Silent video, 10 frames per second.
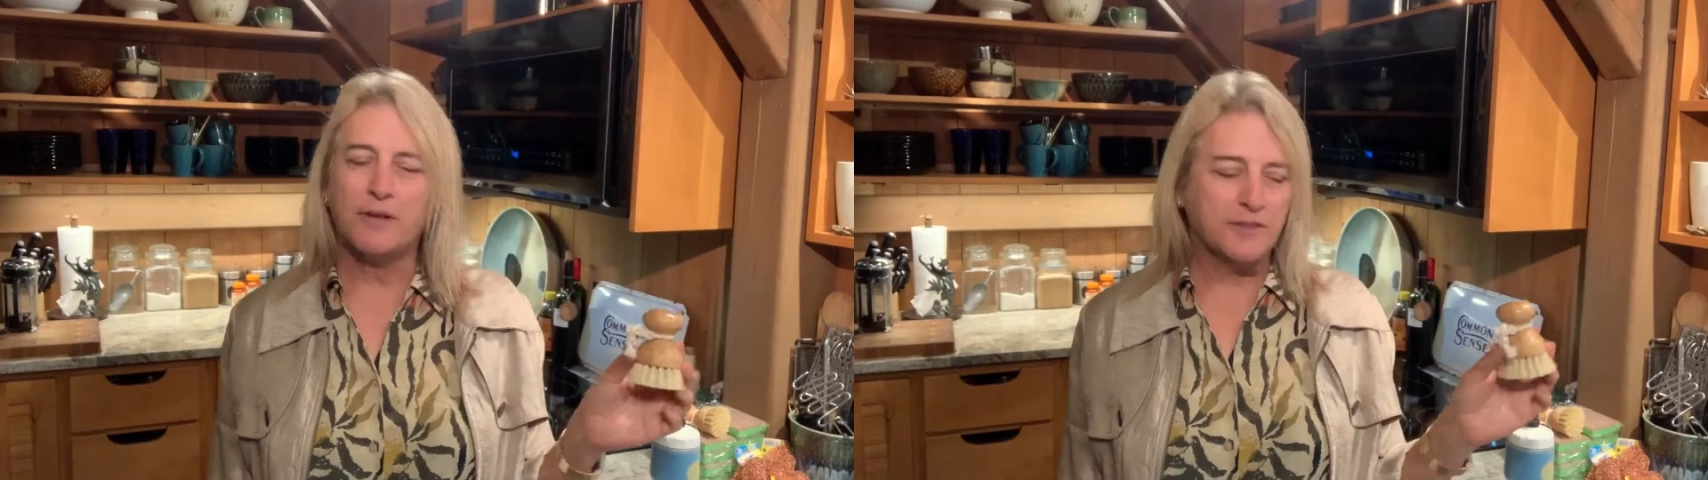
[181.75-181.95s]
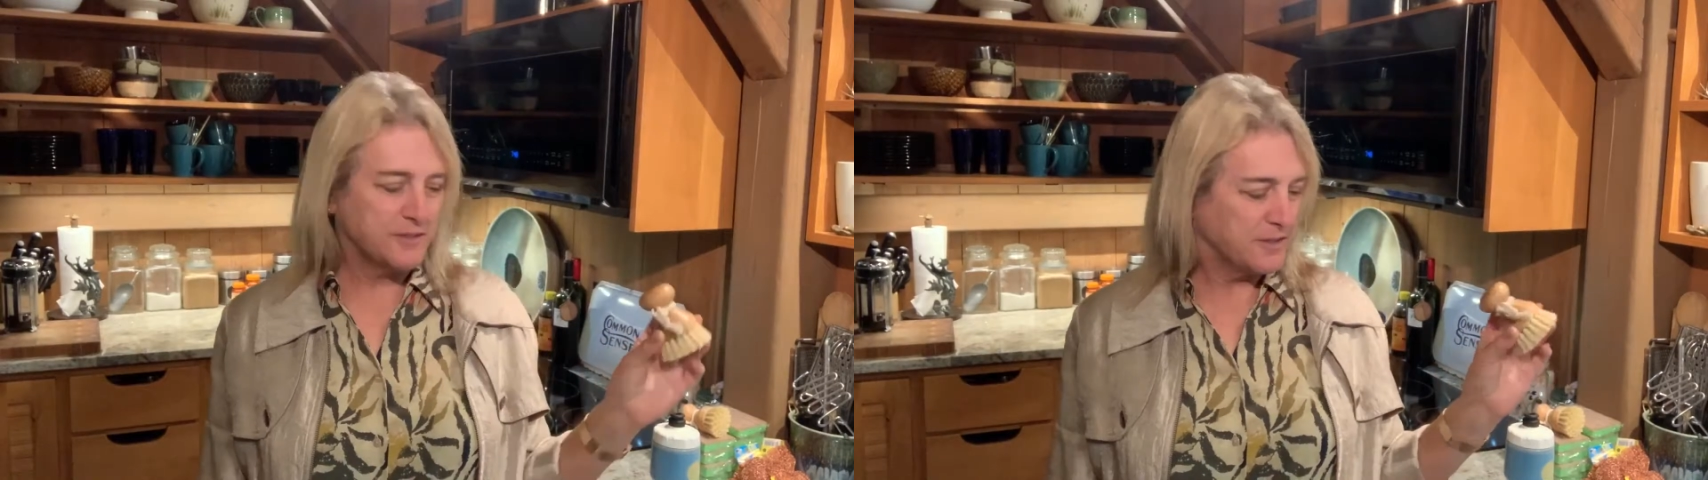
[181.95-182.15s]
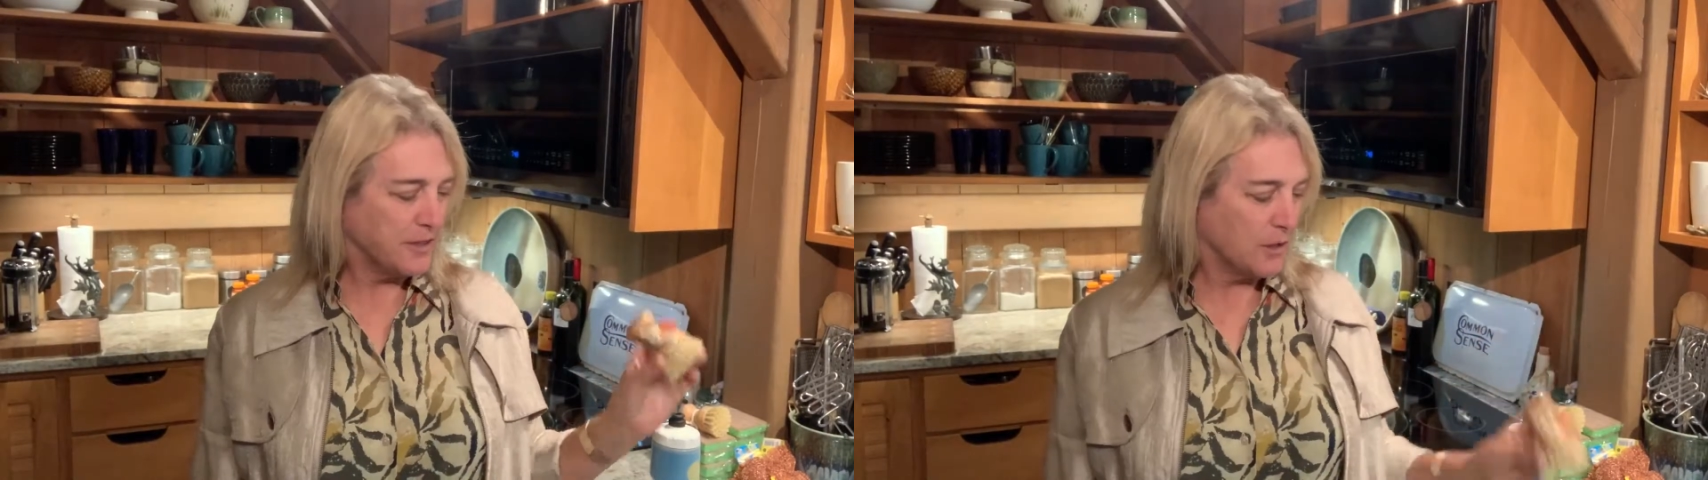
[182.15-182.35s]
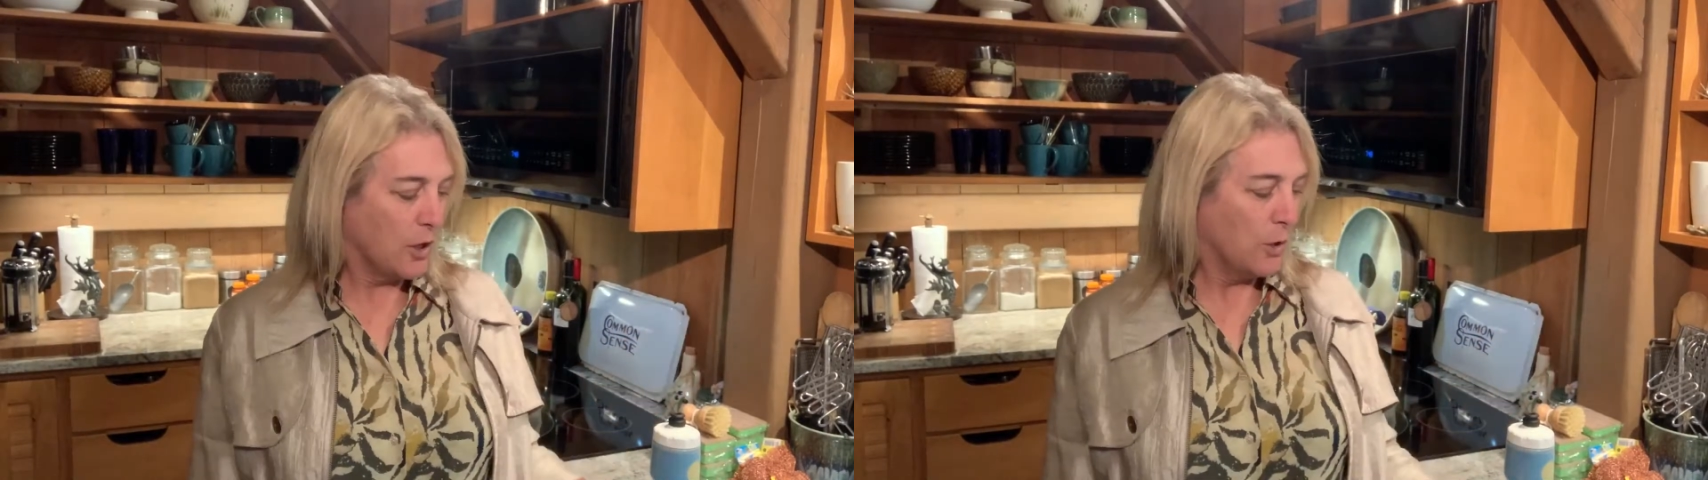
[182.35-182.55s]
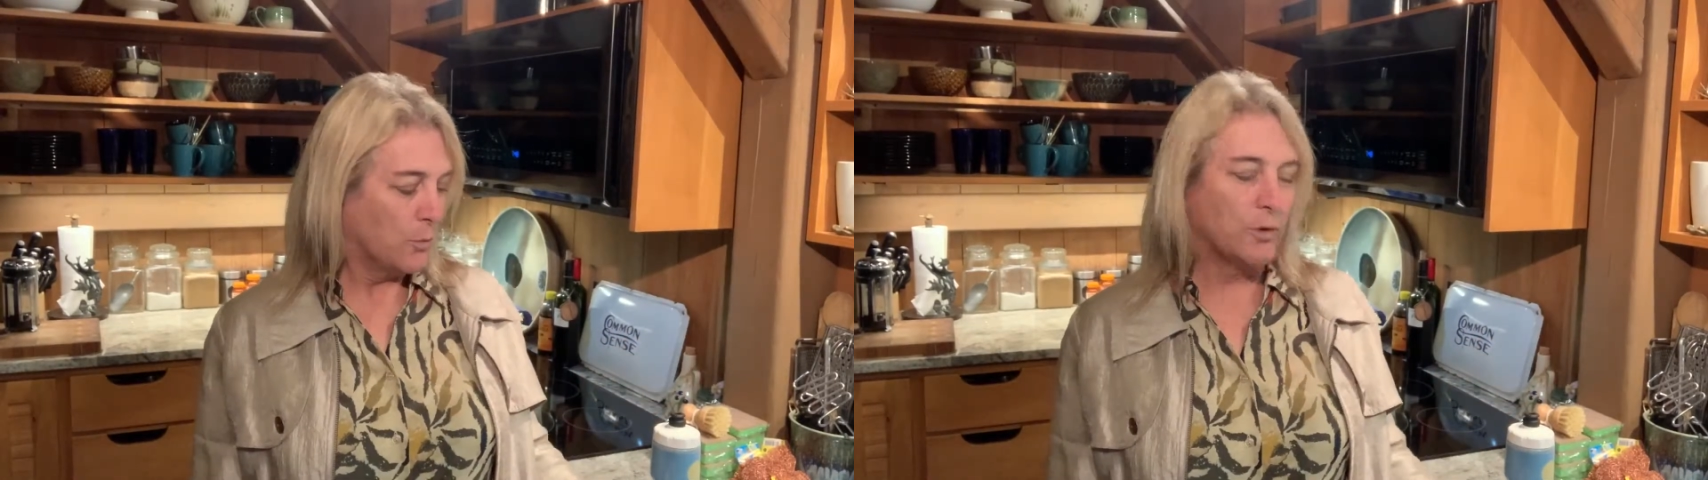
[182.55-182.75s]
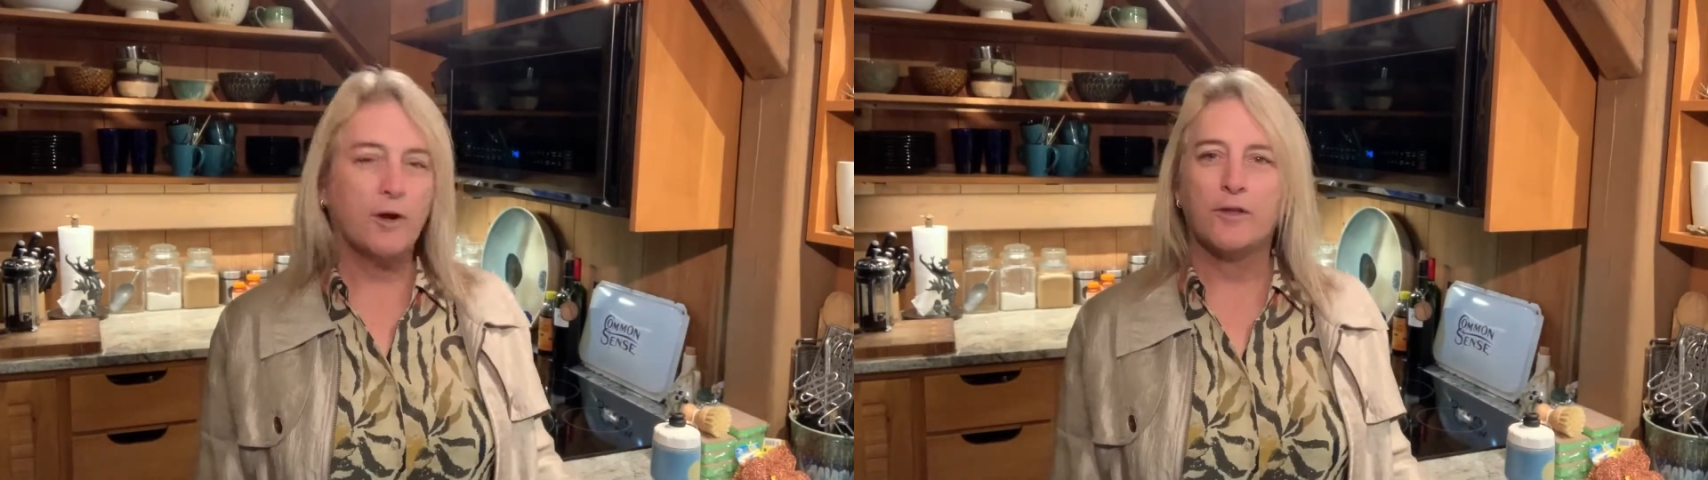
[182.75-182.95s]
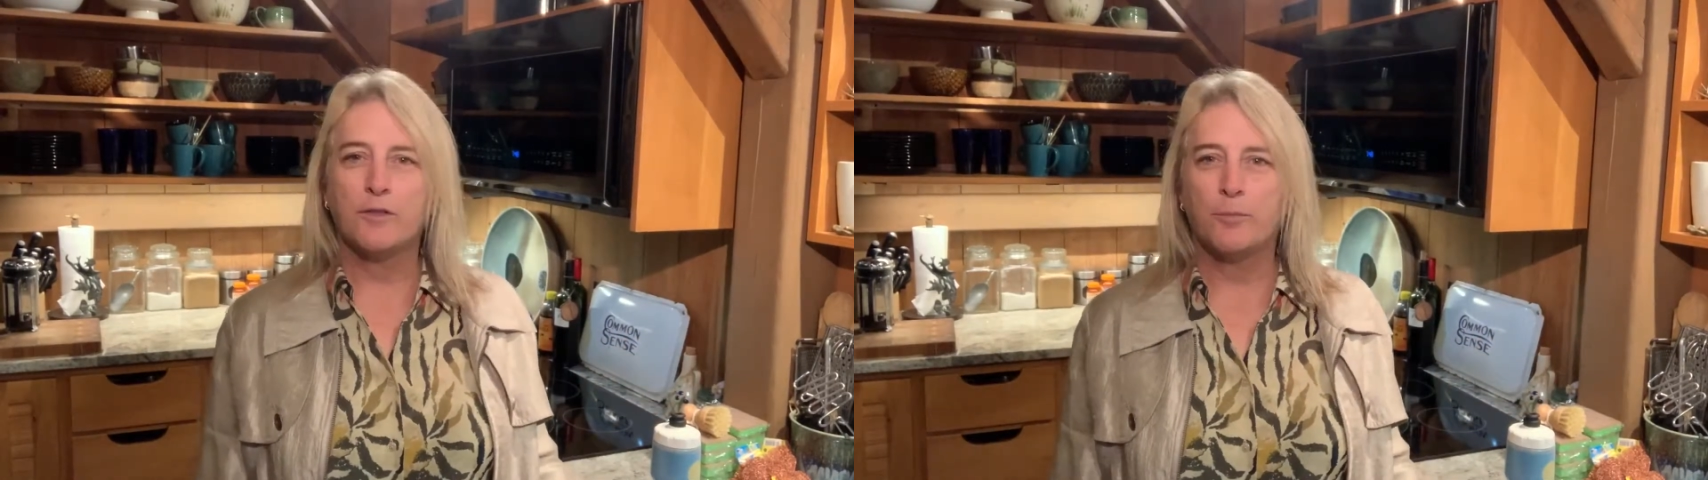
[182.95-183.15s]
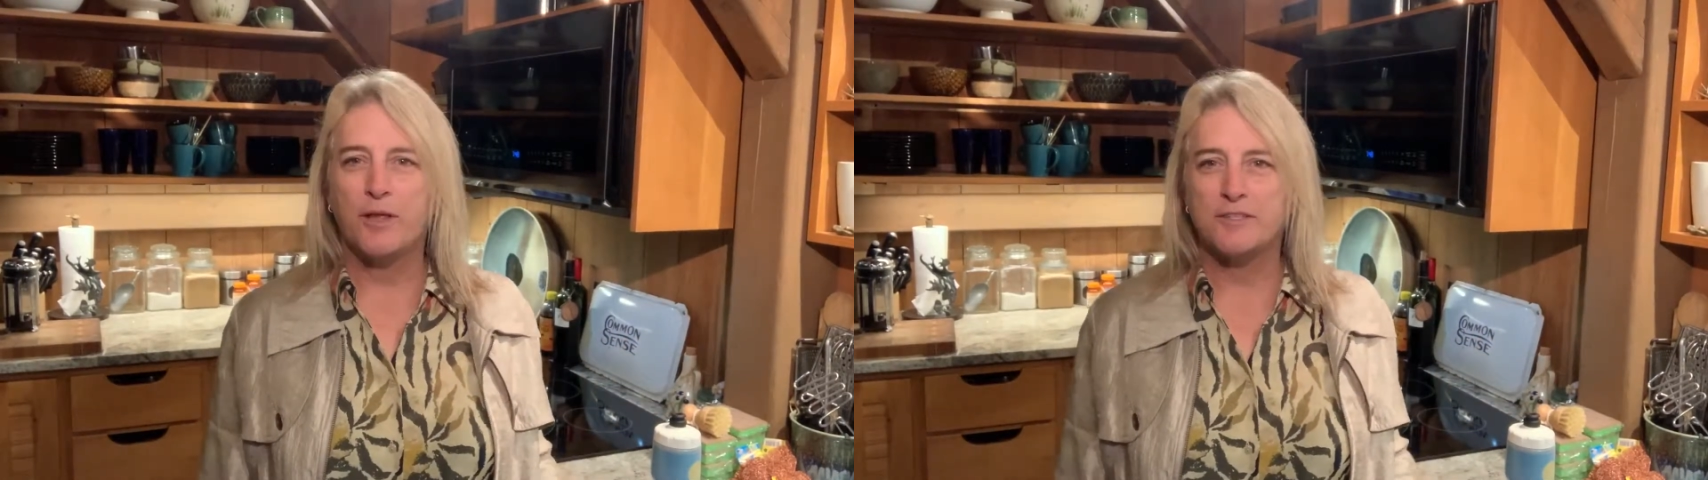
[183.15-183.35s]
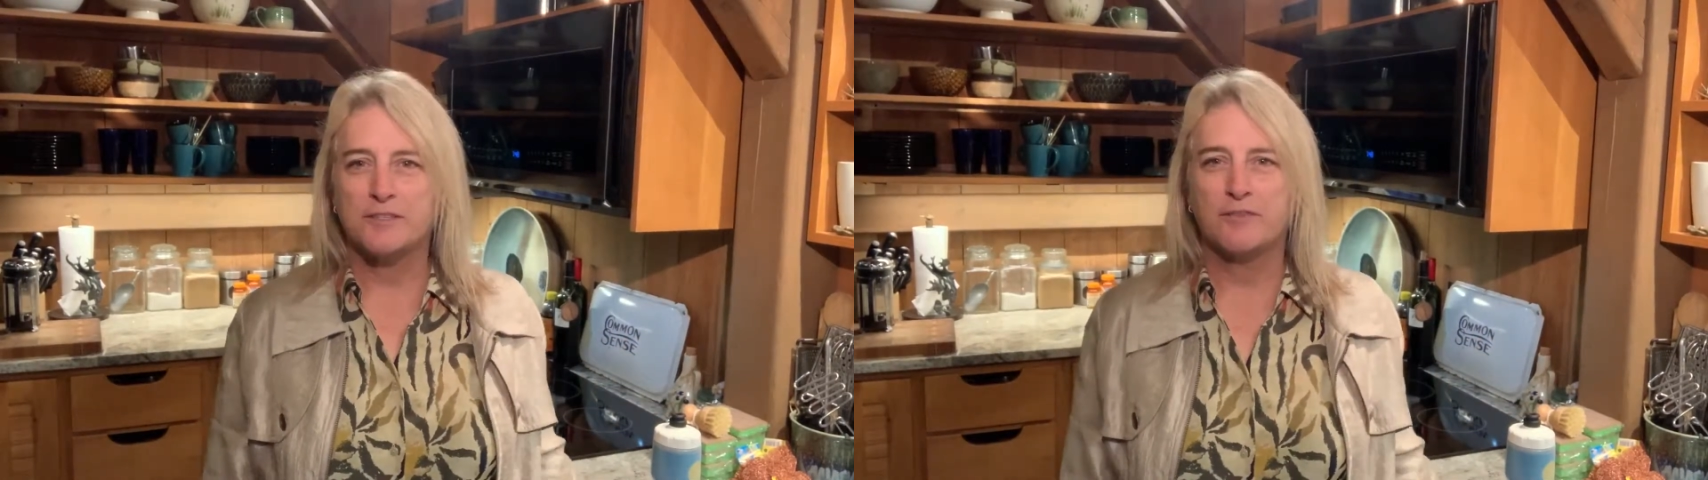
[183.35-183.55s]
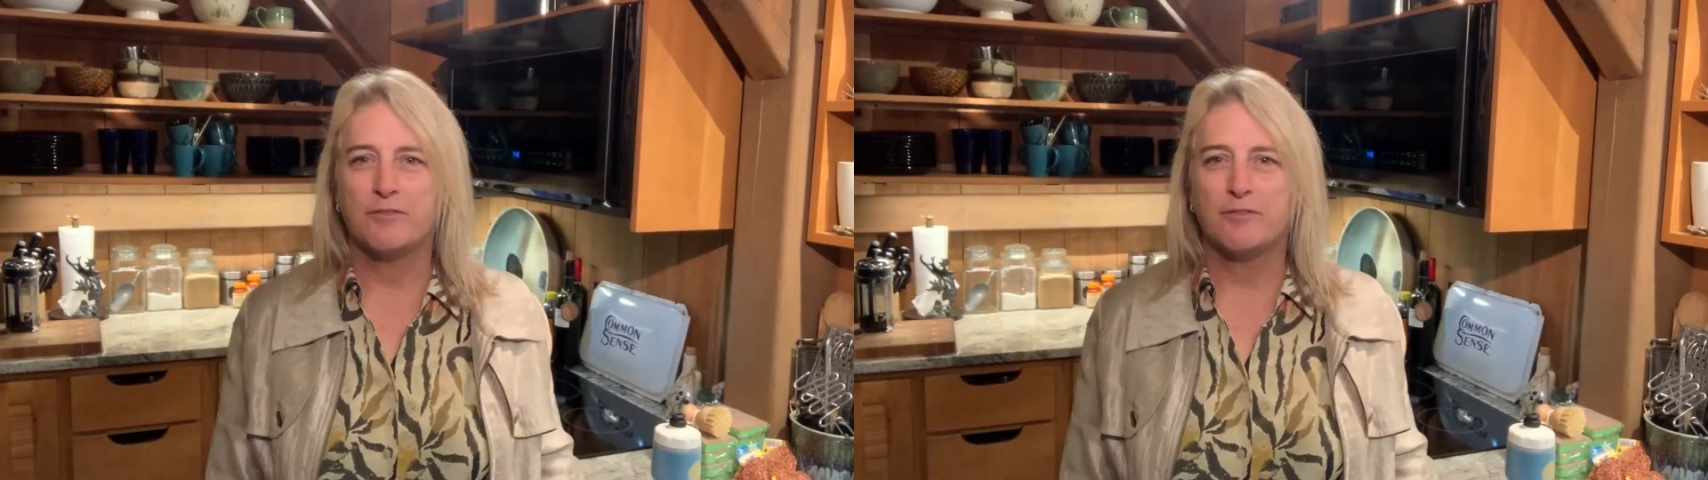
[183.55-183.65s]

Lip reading: around the sink, where all the plastic